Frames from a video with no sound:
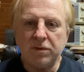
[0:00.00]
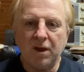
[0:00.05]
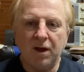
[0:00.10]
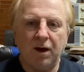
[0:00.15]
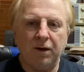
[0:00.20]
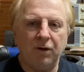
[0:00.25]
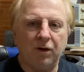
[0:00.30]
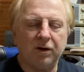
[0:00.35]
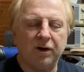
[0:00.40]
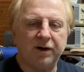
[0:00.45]

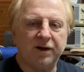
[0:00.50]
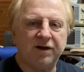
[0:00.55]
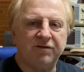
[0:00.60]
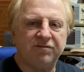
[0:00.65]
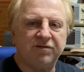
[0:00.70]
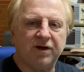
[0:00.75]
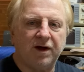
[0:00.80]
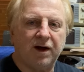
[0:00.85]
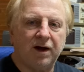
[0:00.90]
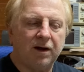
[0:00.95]
I'm not going to give
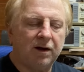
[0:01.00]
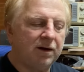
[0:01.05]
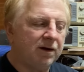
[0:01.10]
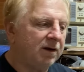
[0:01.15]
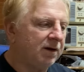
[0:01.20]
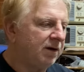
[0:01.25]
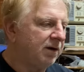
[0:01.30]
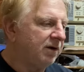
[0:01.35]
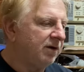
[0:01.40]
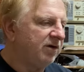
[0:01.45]
the
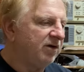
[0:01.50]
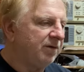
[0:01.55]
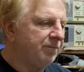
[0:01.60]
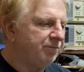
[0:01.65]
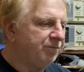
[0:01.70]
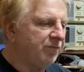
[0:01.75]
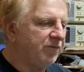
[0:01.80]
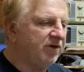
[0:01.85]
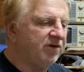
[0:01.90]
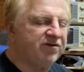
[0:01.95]

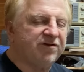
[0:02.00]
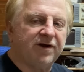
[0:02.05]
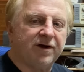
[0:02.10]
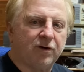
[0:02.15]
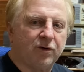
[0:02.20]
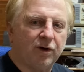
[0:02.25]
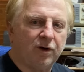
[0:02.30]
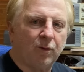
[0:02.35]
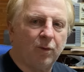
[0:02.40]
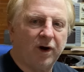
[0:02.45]

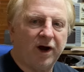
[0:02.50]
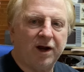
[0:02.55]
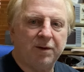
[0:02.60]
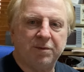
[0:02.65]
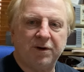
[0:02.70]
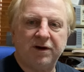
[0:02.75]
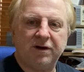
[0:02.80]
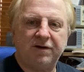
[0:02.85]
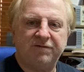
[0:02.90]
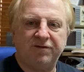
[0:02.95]
secret away,
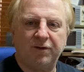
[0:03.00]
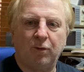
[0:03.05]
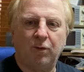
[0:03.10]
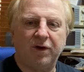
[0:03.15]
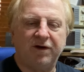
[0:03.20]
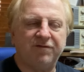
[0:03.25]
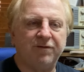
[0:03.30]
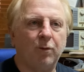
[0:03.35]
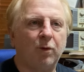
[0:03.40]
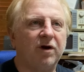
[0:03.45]
but if you
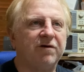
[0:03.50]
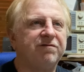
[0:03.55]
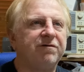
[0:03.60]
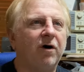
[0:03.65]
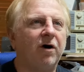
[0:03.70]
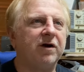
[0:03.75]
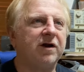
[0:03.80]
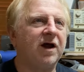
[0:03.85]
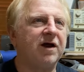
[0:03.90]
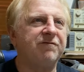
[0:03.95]
want to
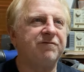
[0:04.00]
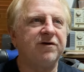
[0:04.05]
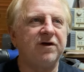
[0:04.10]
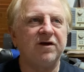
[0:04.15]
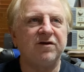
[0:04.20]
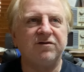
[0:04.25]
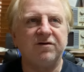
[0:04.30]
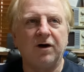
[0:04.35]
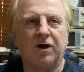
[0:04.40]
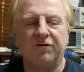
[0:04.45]
find out for
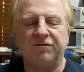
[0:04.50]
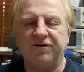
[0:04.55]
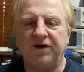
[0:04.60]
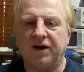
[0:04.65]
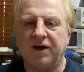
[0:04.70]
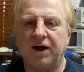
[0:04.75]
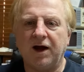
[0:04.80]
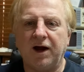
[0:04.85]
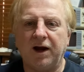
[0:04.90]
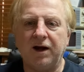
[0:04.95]
yourself, you
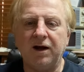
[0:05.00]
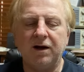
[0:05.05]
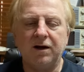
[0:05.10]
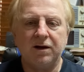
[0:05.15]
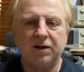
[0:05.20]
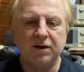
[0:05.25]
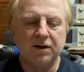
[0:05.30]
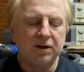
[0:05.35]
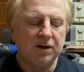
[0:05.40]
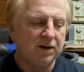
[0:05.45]
can.
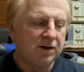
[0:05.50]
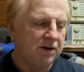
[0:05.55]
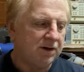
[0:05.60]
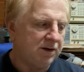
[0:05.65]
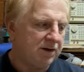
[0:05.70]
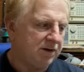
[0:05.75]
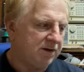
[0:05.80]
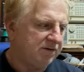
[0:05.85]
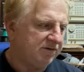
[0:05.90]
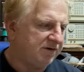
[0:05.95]

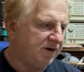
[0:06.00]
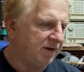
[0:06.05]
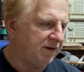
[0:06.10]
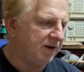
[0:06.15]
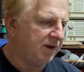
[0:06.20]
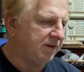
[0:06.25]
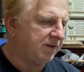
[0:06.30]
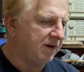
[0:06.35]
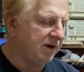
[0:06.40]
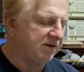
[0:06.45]

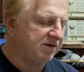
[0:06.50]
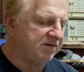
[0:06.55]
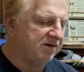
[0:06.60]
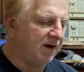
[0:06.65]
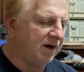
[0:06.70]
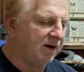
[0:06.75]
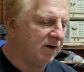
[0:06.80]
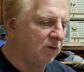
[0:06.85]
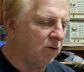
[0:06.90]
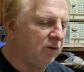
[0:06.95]
So that's
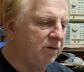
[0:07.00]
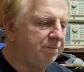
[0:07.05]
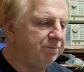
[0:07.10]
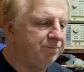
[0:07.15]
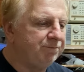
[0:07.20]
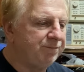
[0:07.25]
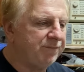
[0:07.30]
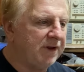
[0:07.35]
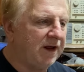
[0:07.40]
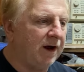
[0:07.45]
good.
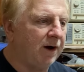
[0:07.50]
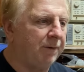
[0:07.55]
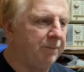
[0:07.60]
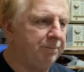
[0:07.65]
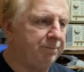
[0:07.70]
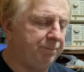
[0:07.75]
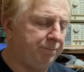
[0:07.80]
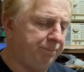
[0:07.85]
Now,